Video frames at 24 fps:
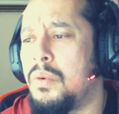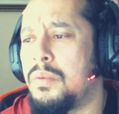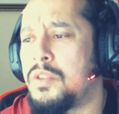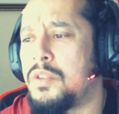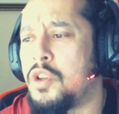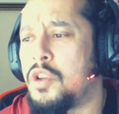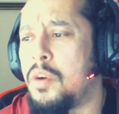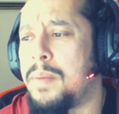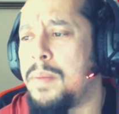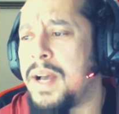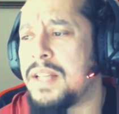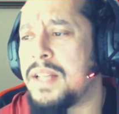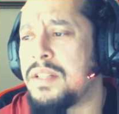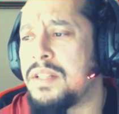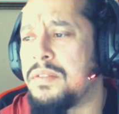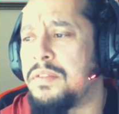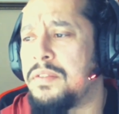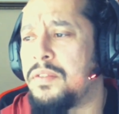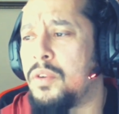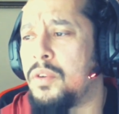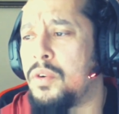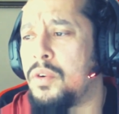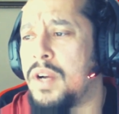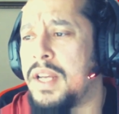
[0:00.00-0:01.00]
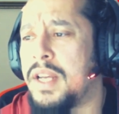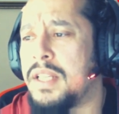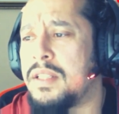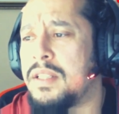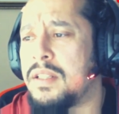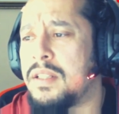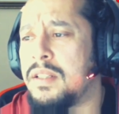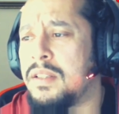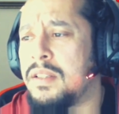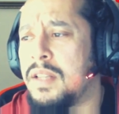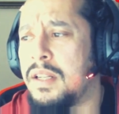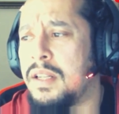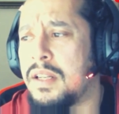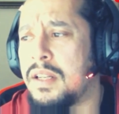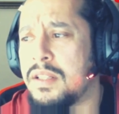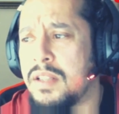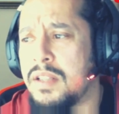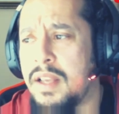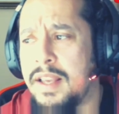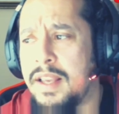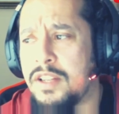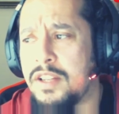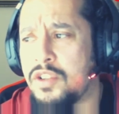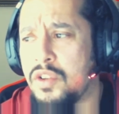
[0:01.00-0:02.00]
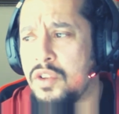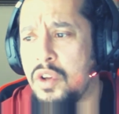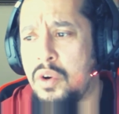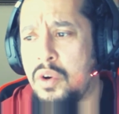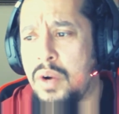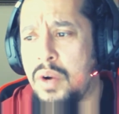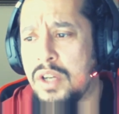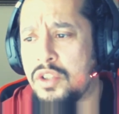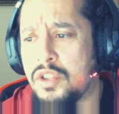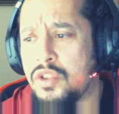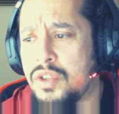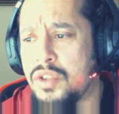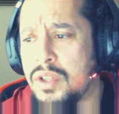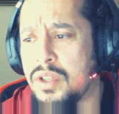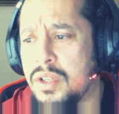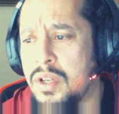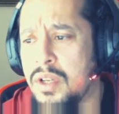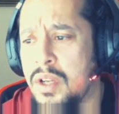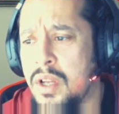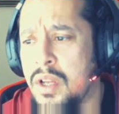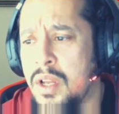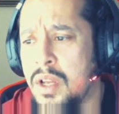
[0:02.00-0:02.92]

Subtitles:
topaz and fluorite, that doesn't answer the question.